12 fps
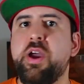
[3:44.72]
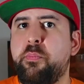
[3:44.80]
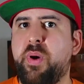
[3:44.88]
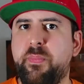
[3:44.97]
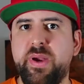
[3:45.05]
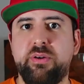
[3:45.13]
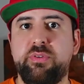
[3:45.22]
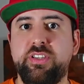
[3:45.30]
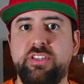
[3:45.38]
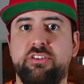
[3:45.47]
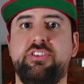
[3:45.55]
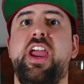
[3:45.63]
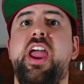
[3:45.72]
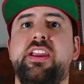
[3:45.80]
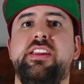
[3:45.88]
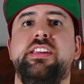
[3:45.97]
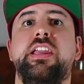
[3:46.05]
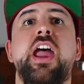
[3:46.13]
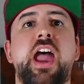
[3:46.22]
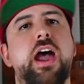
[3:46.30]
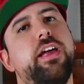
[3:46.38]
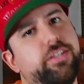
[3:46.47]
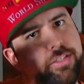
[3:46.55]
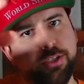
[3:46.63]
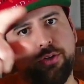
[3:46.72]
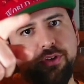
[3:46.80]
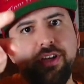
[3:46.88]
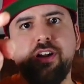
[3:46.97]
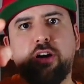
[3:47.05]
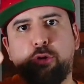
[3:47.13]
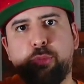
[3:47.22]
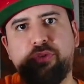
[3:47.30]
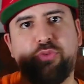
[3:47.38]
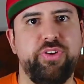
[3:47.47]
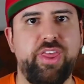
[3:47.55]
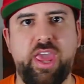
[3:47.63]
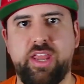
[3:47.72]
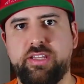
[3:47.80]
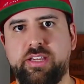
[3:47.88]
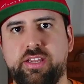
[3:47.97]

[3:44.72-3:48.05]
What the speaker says: Barbarians are tanky and they don't need armor for that.